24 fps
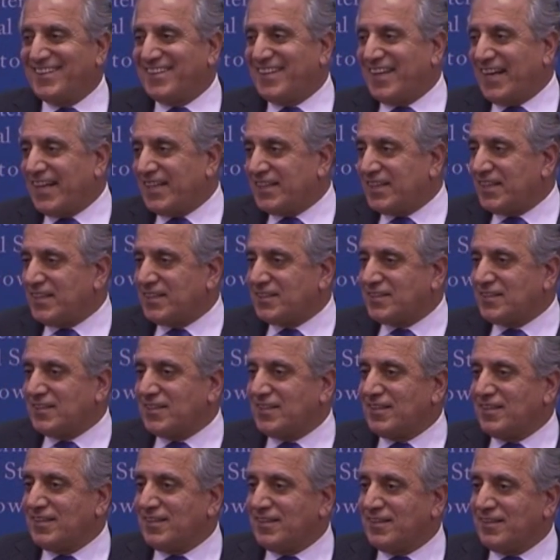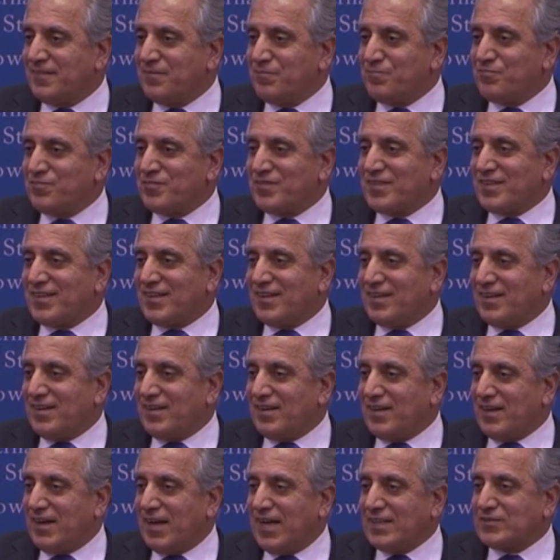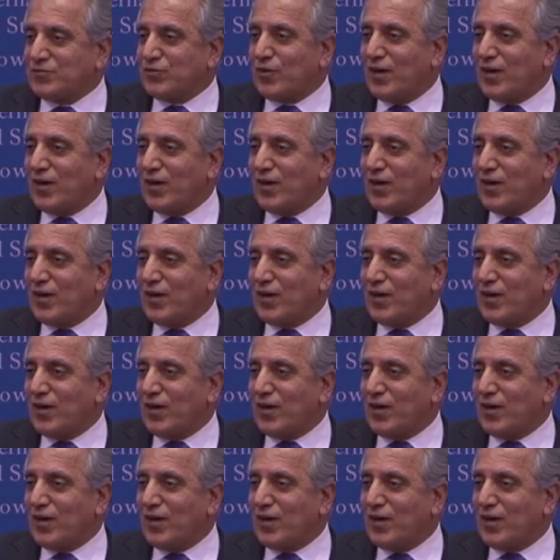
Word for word: that it has